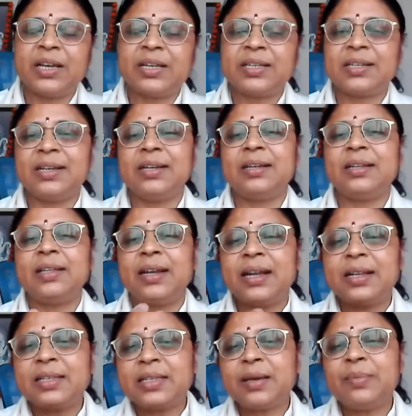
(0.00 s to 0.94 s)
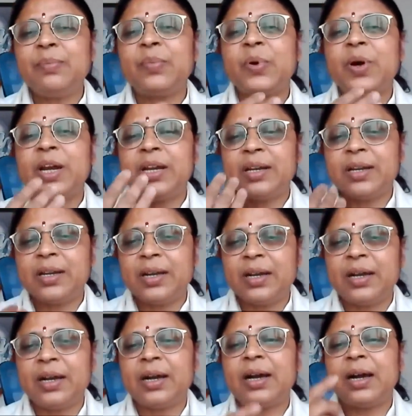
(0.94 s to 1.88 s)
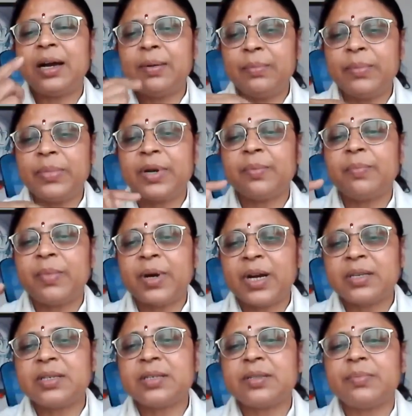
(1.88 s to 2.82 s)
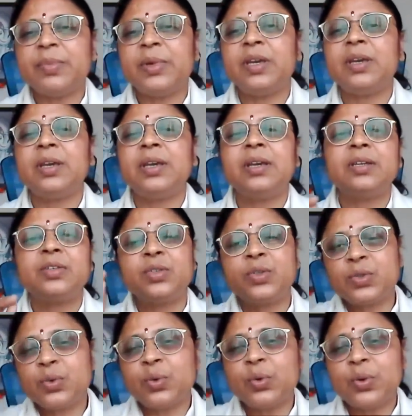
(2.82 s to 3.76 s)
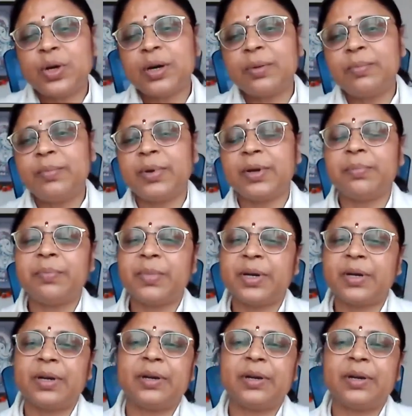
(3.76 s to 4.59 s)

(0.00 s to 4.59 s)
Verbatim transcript: is clear, then at some point, aham brahmasmi is soham brahma.